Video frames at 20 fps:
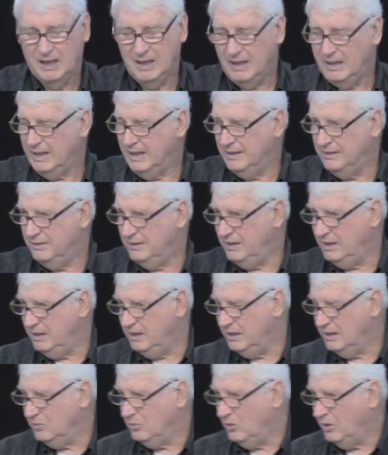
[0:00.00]
And
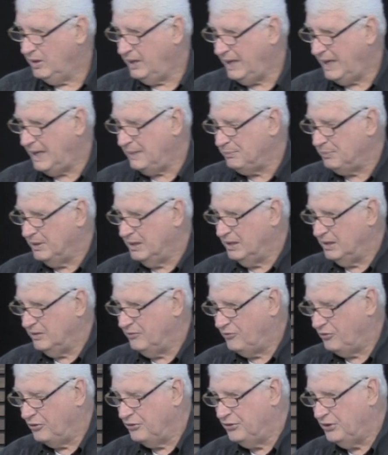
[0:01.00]
then what happened
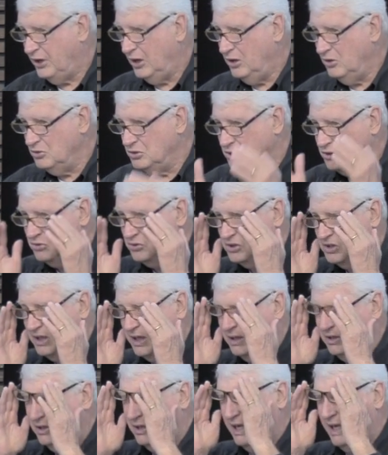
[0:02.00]
for those who
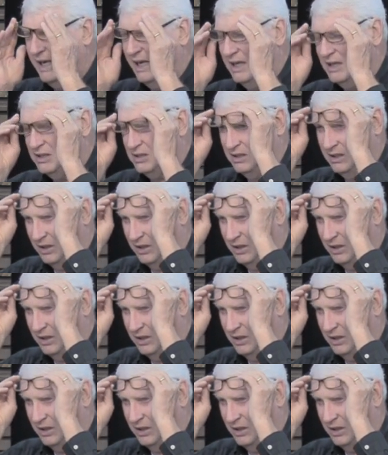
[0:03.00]
said yes?